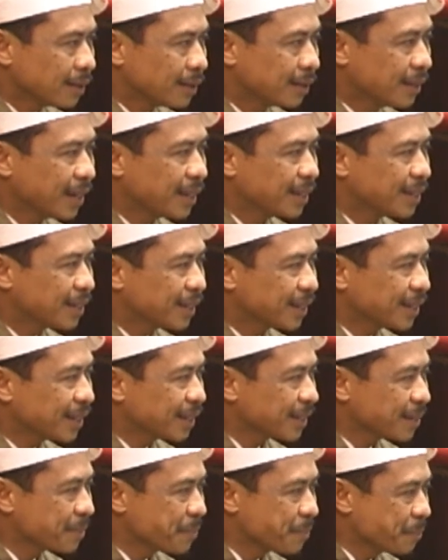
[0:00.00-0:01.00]

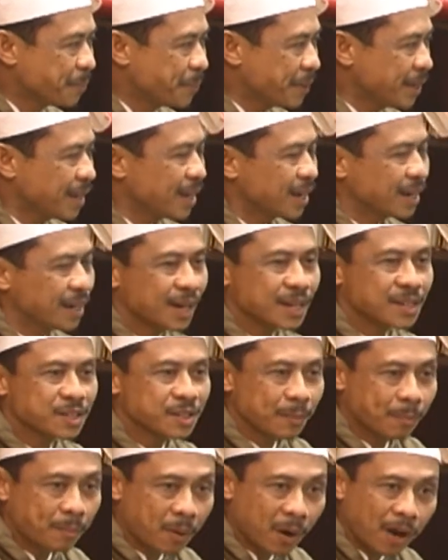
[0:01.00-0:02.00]
that being as
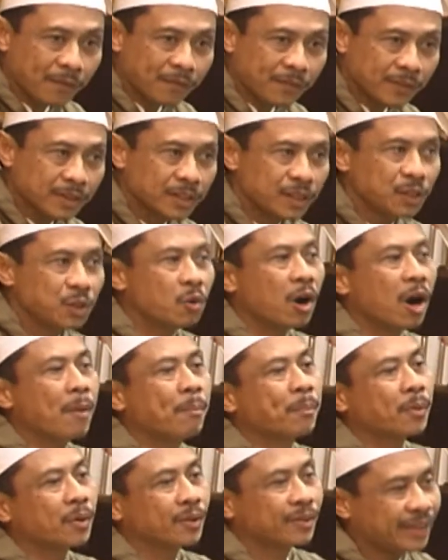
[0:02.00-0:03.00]
the Prophet, you
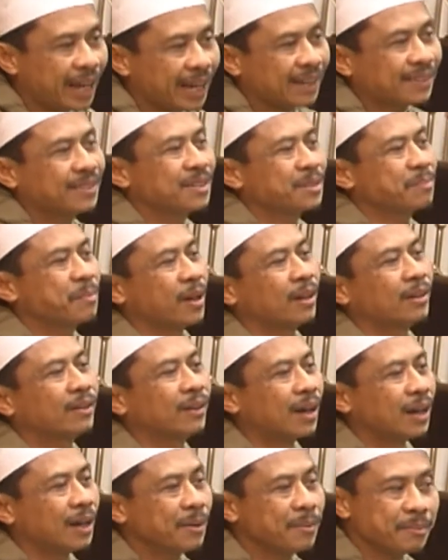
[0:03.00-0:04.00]
are protected by
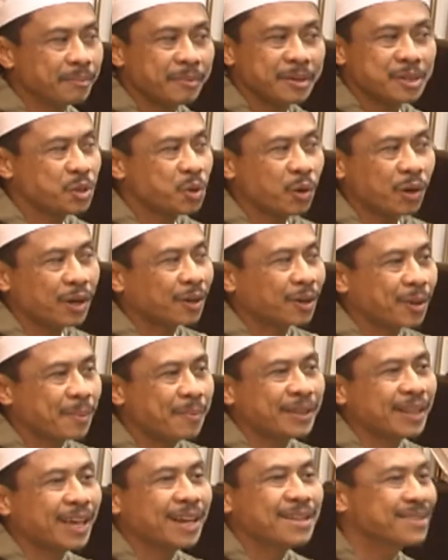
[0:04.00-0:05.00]
Allah. It means you are not
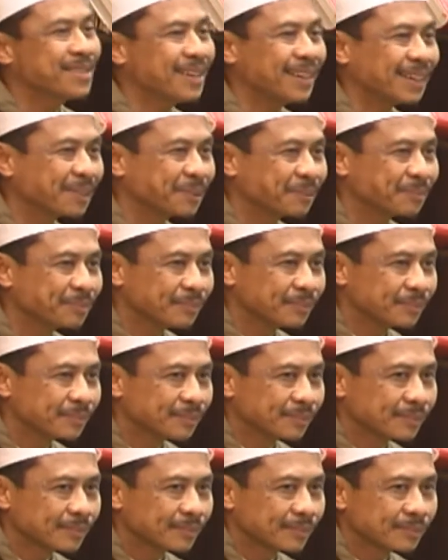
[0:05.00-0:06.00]
commit any sin.
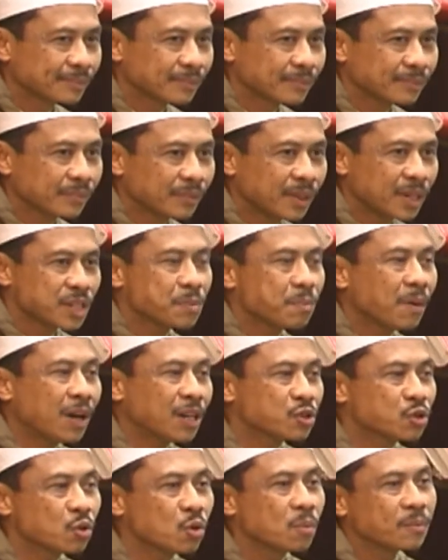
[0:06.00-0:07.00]
There is
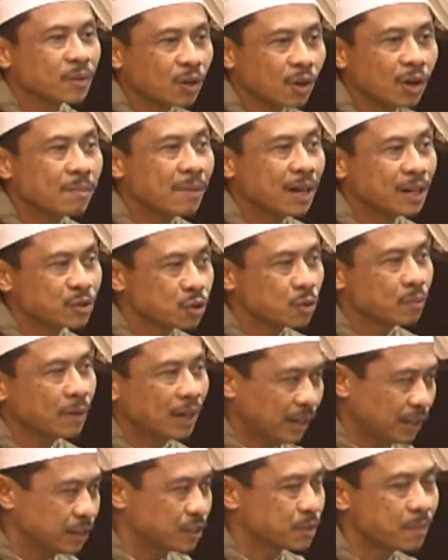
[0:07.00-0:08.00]
ma'sum, called ma'sum
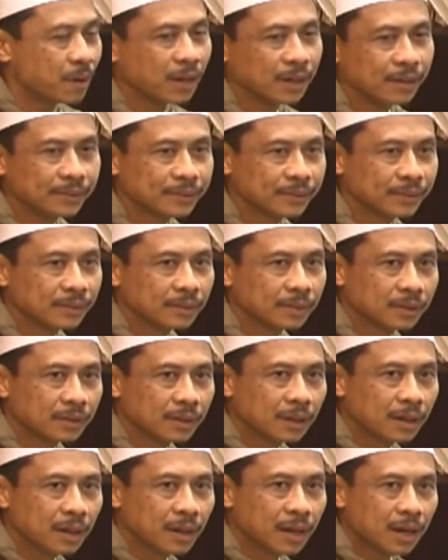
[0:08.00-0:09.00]
al-isma.
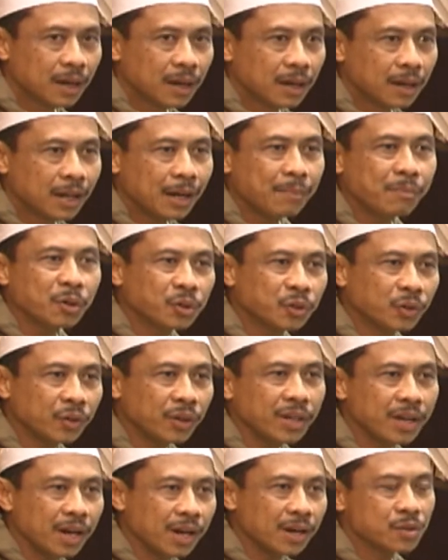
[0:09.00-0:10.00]
Number
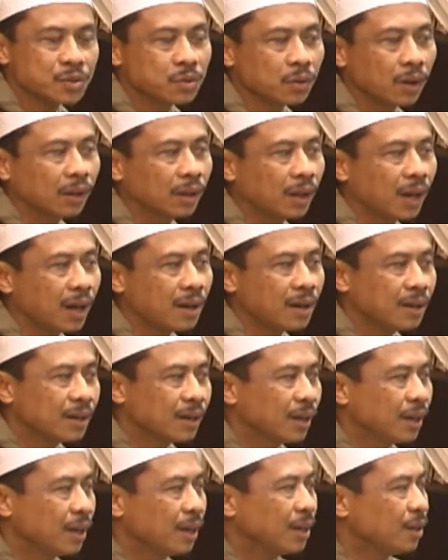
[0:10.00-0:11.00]
three, Ya Rasulullah,
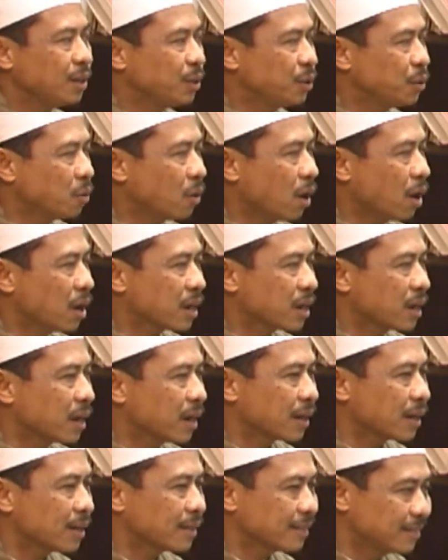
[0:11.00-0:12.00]
you are
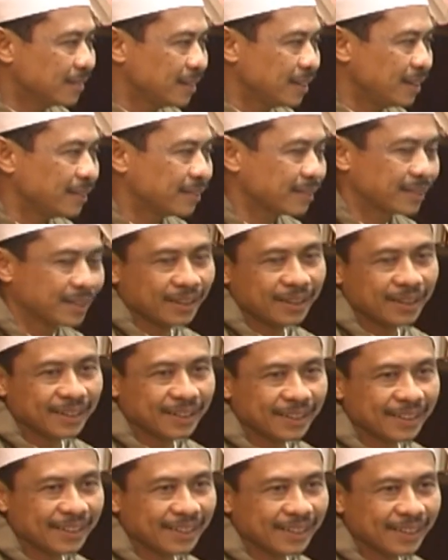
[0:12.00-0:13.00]
guaranteed
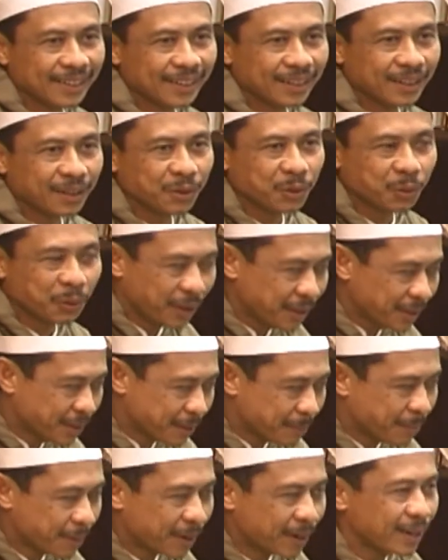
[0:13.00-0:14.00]
to
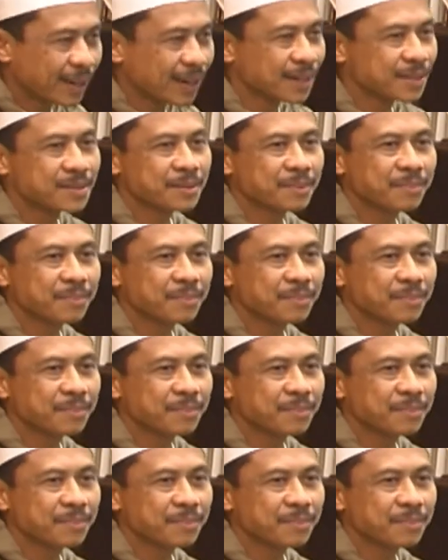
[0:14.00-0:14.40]
enter paradise.